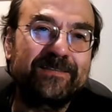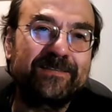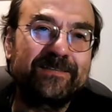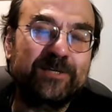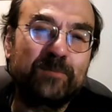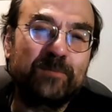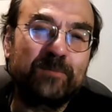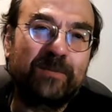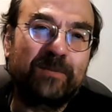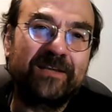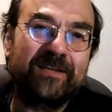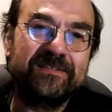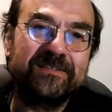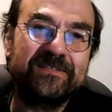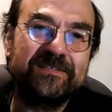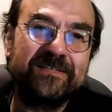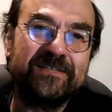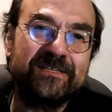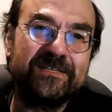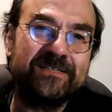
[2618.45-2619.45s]

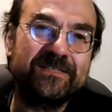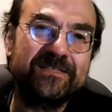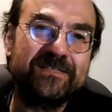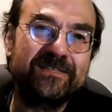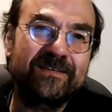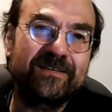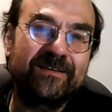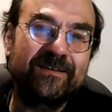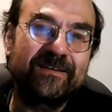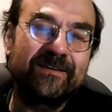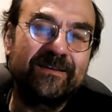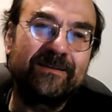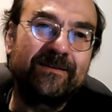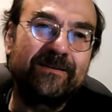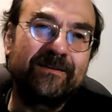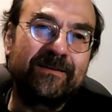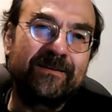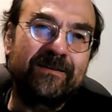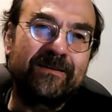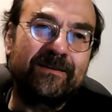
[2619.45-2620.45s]
complexities
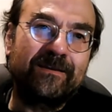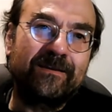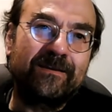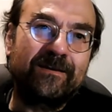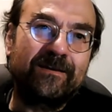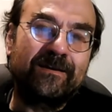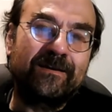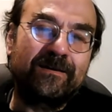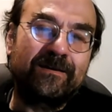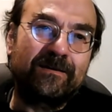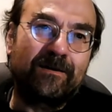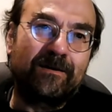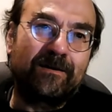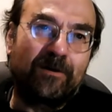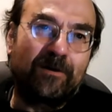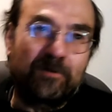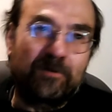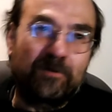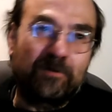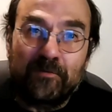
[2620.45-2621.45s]

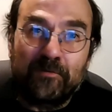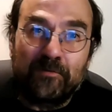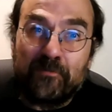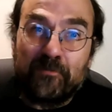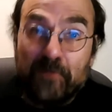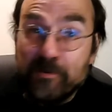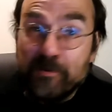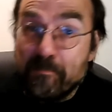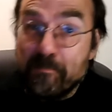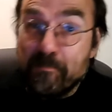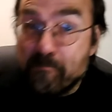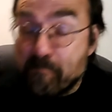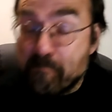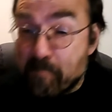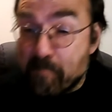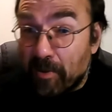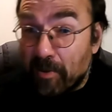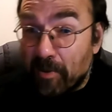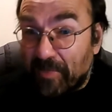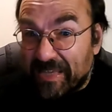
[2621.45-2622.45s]
are gone through,
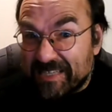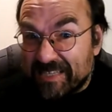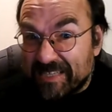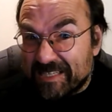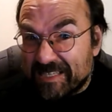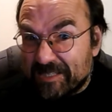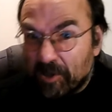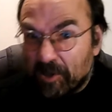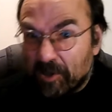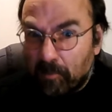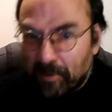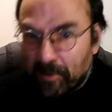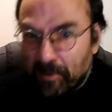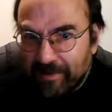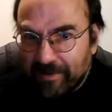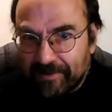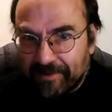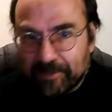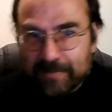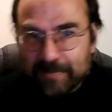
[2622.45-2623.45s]
but they stop
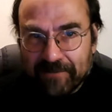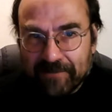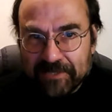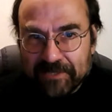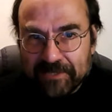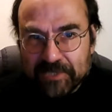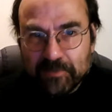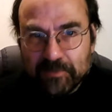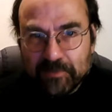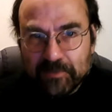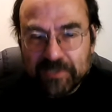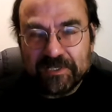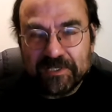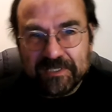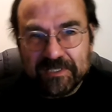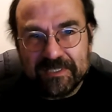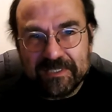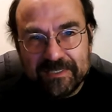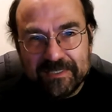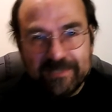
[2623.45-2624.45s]
at the marriage, which
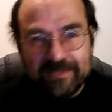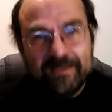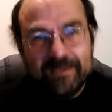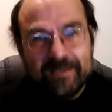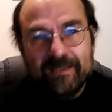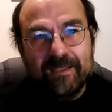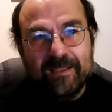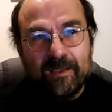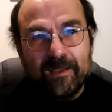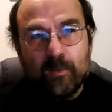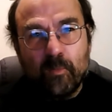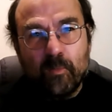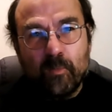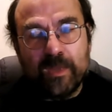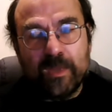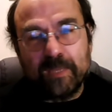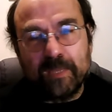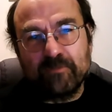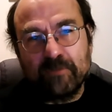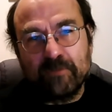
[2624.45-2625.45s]
is where
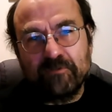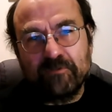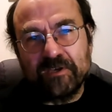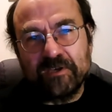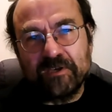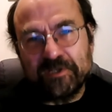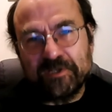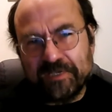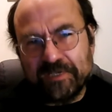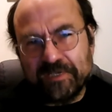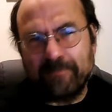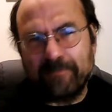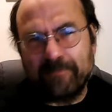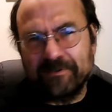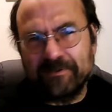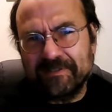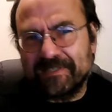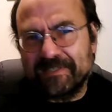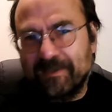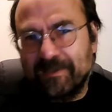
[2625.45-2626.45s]
the appropriation has
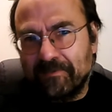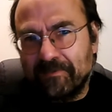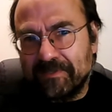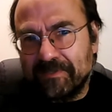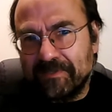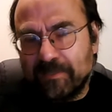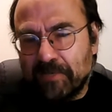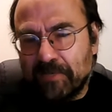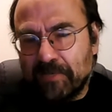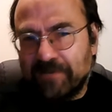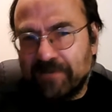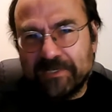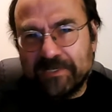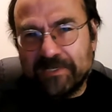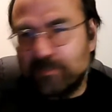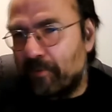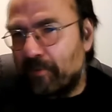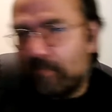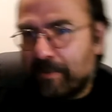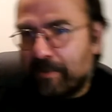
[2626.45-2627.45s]
happened. So we don't need to
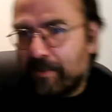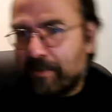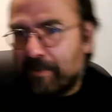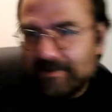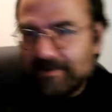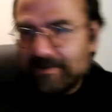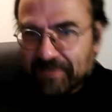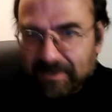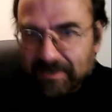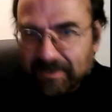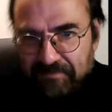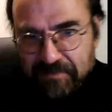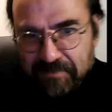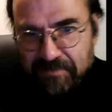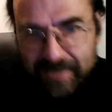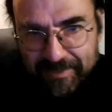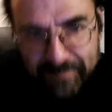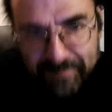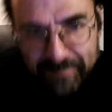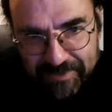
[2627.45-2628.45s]
worry about anything after
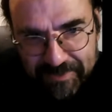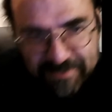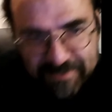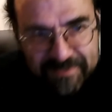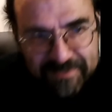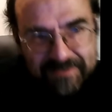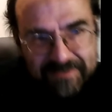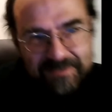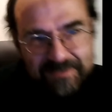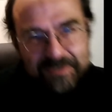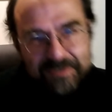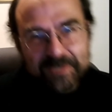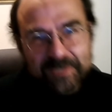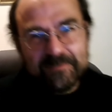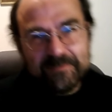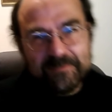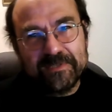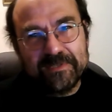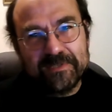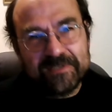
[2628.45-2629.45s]
that, because it's
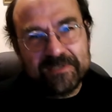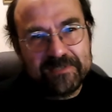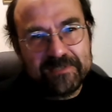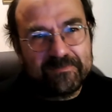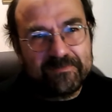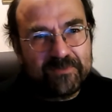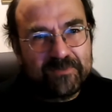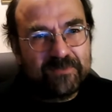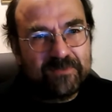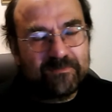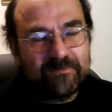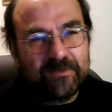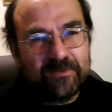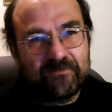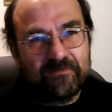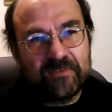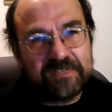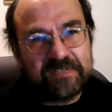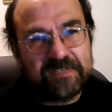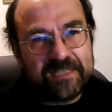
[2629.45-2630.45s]
assumed because we
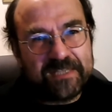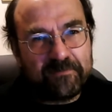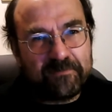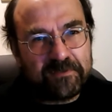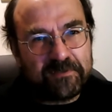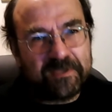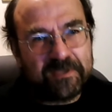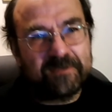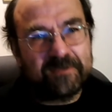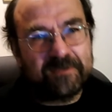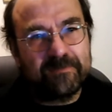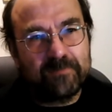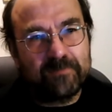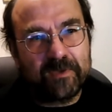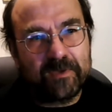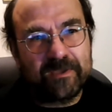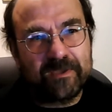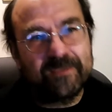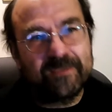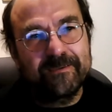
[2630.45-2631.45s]
fixed everything
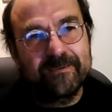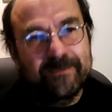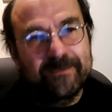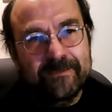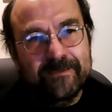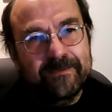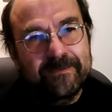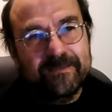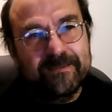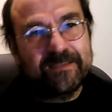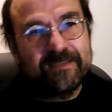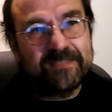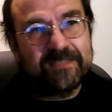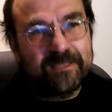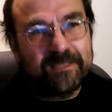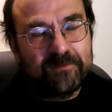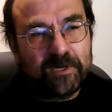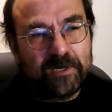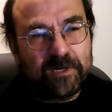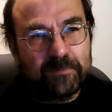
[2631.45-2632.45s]
by getting
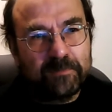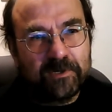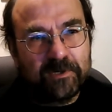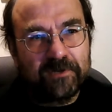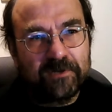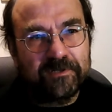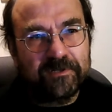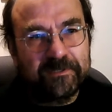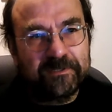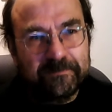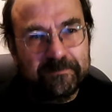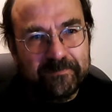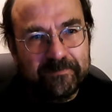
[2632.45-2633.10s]
the right partner.